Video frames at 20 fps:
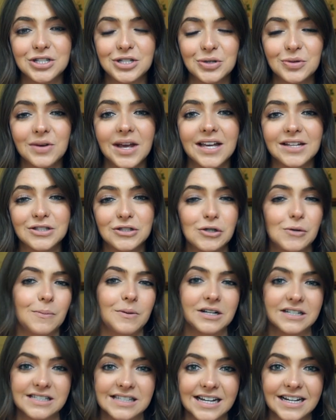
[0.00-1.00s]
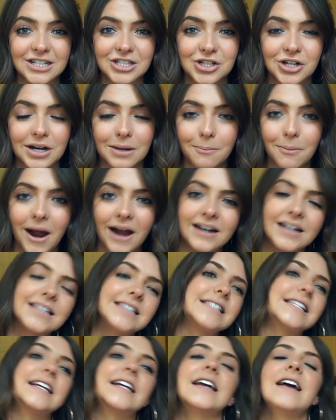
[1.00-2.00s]
do get super sick during
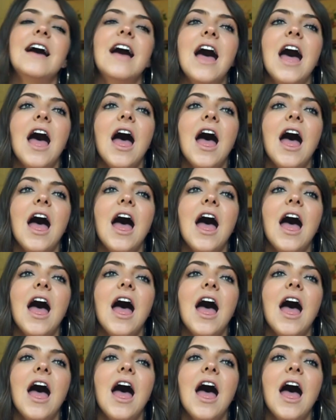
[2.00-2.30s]
pregnancy.